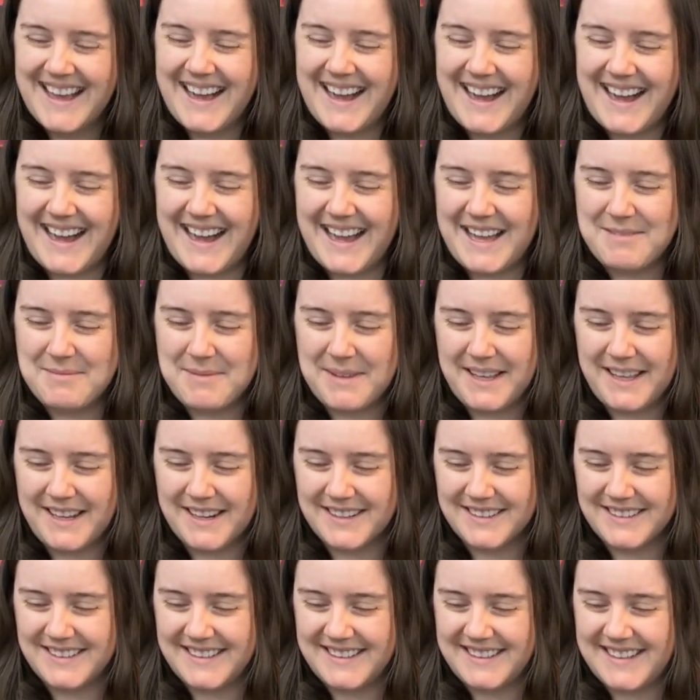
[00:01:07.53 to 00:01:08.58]
I'm
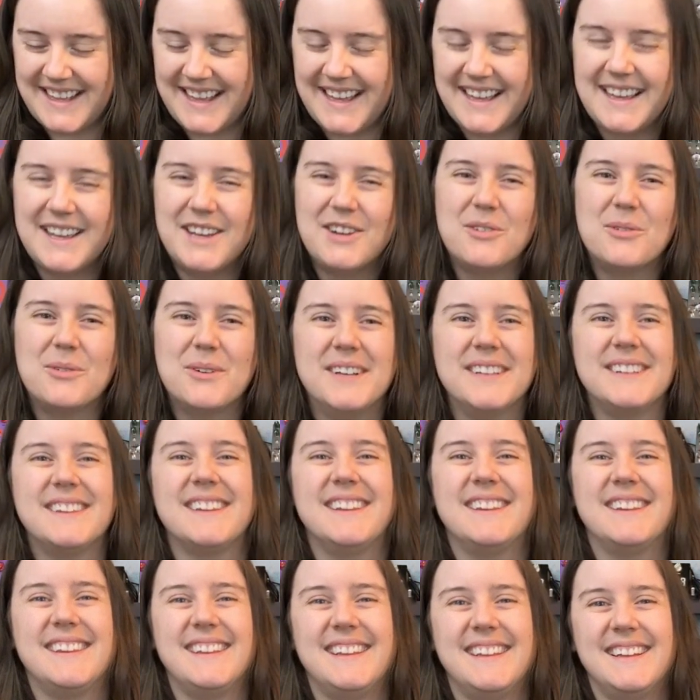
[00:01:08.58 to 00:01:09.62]
here today with
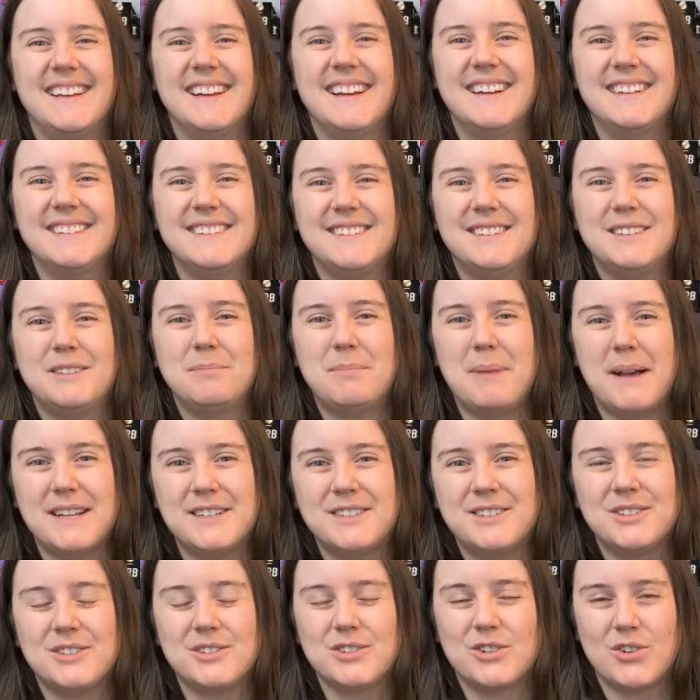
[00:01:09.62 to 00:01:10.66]
the
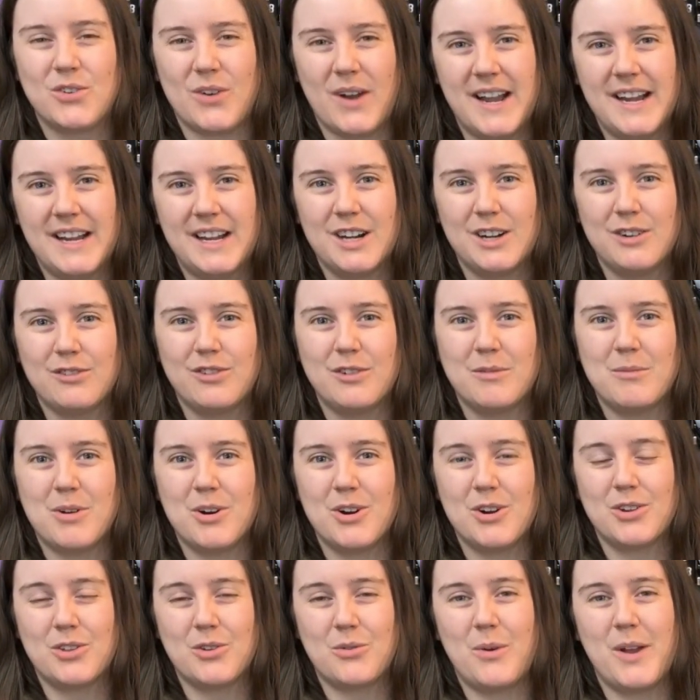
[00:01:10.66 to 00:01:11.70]
special cranker from
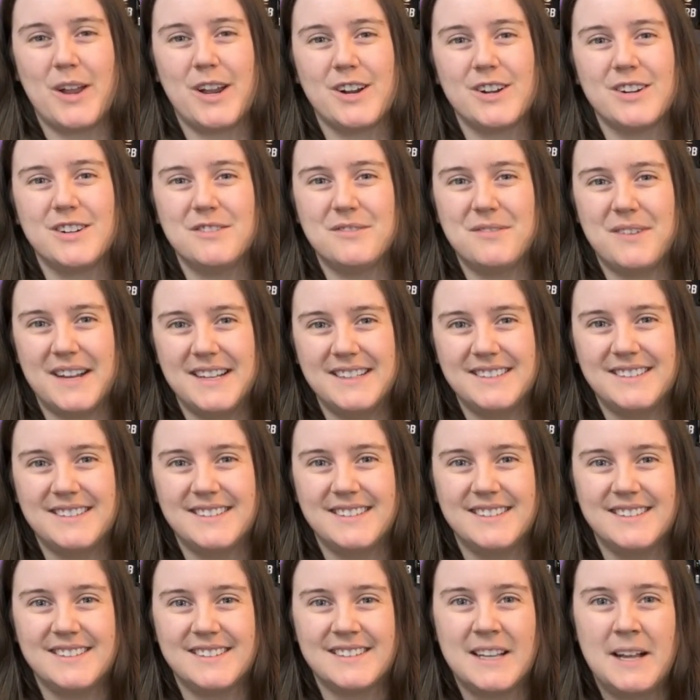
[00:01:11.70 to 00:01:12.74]
Earthquaker
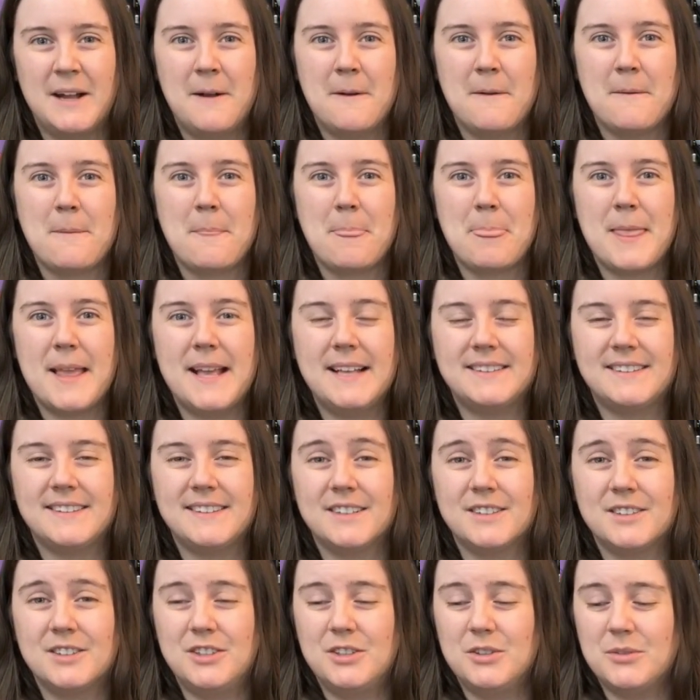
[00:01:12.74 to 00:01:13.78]
Devices. It's
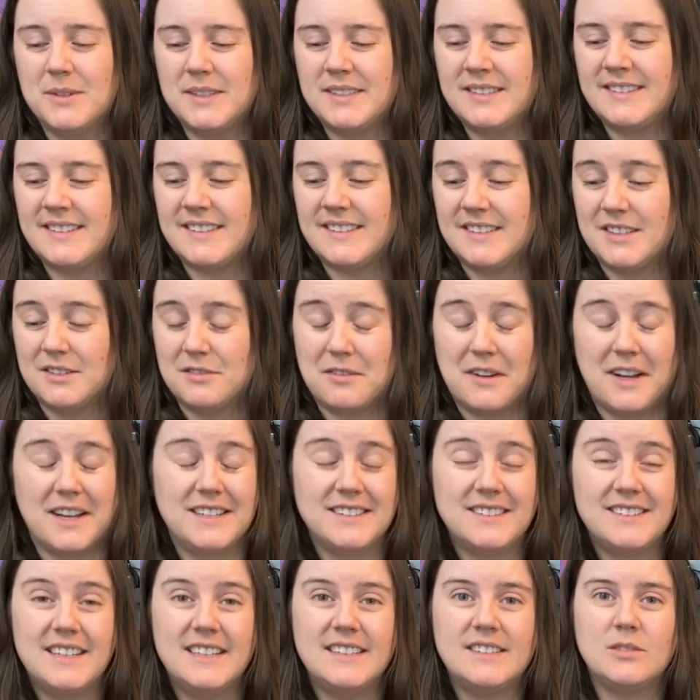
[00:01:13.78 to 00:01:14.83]
their newest
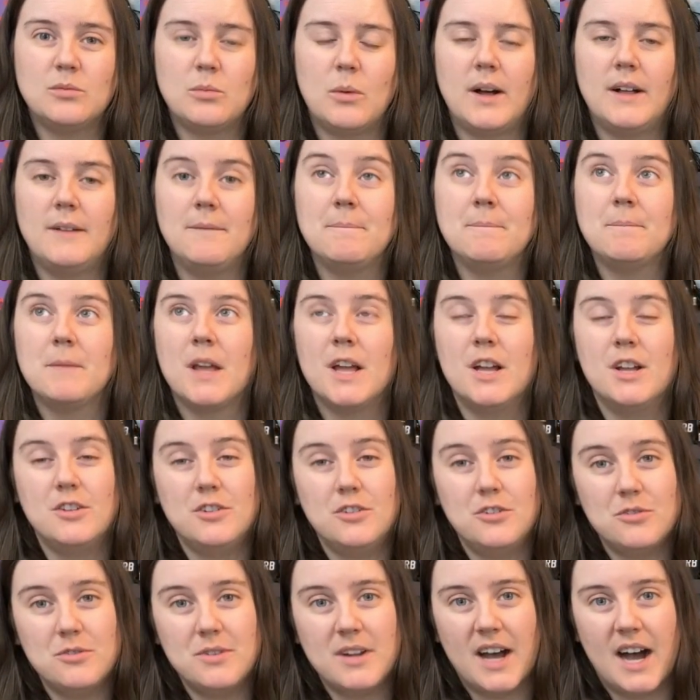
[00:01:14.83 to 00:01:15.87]
device. It's, well,
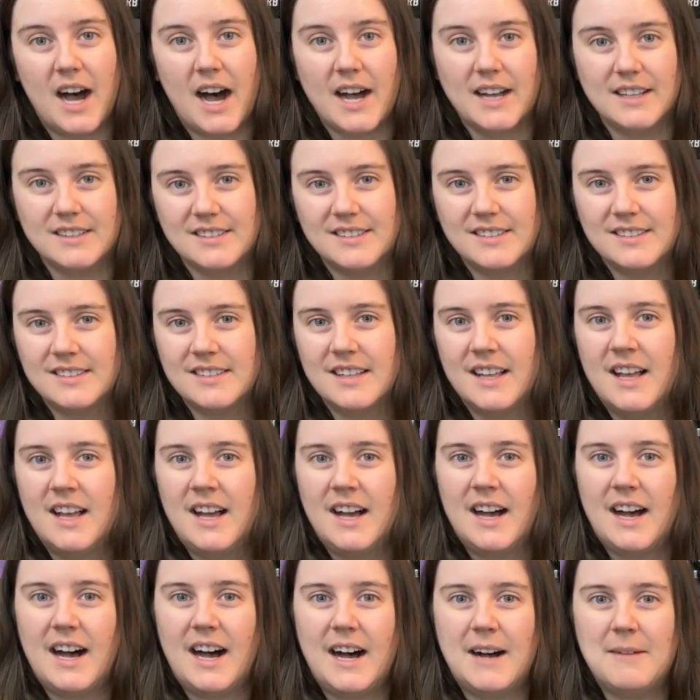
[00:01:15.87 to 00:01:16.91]
new to us.
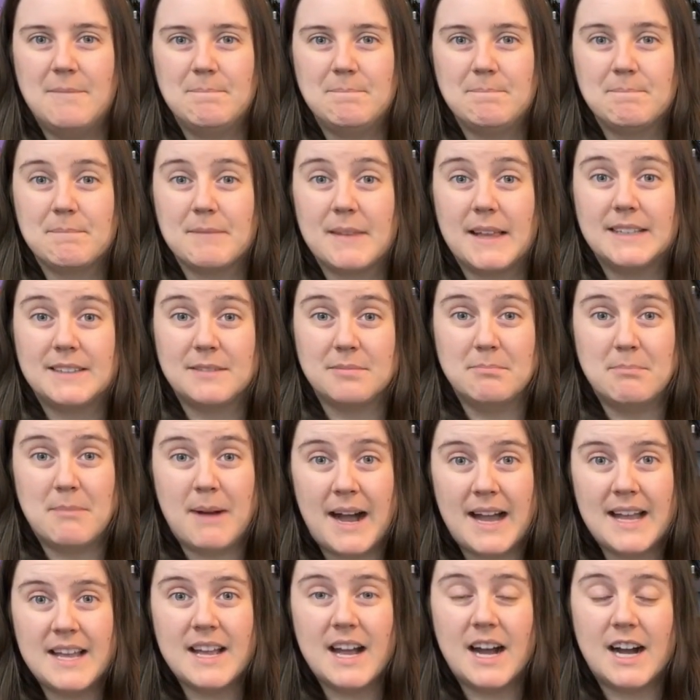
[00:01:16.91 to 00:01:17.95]
It's
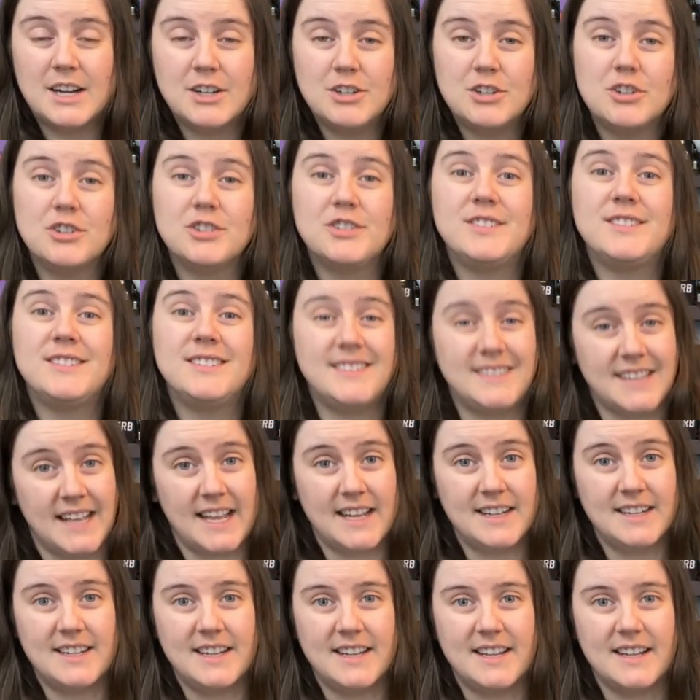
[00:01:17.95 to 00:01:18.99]
my
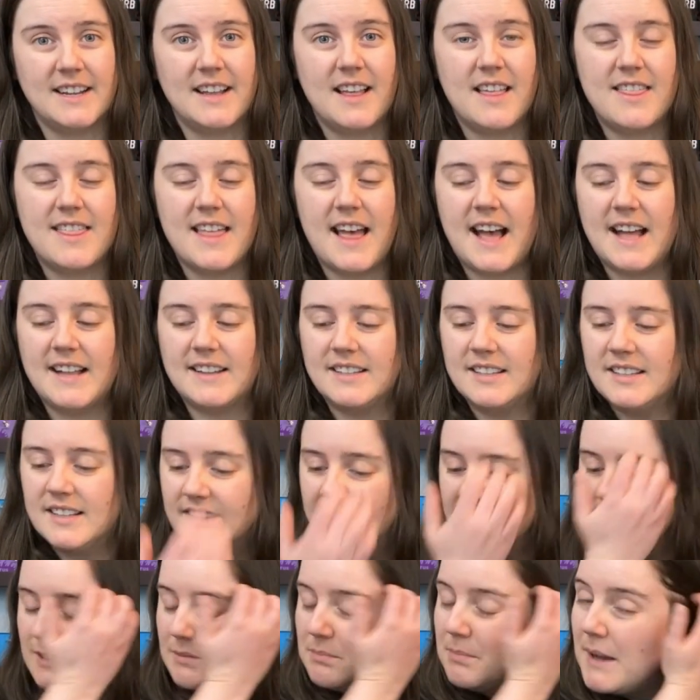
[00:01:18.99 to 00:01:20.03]
understanding that
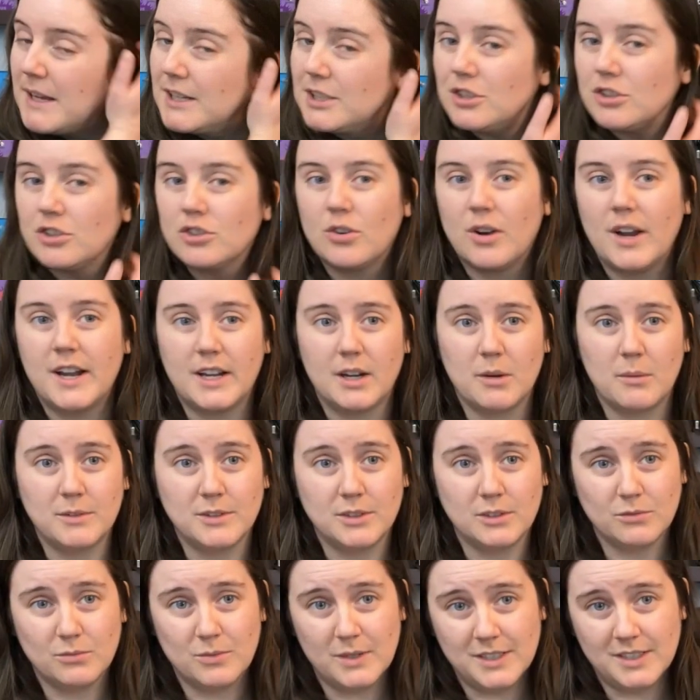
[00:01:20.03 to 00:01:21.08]
the special cranker
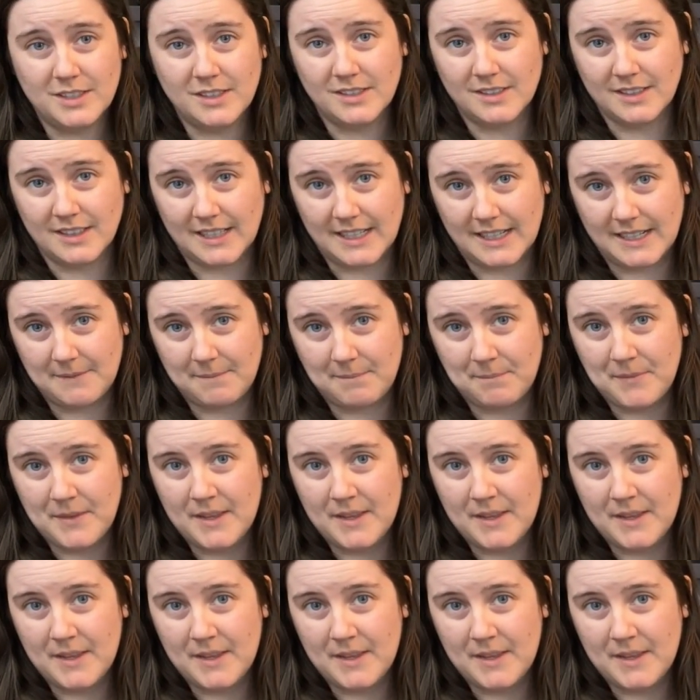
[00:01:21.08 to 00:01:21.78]
was originally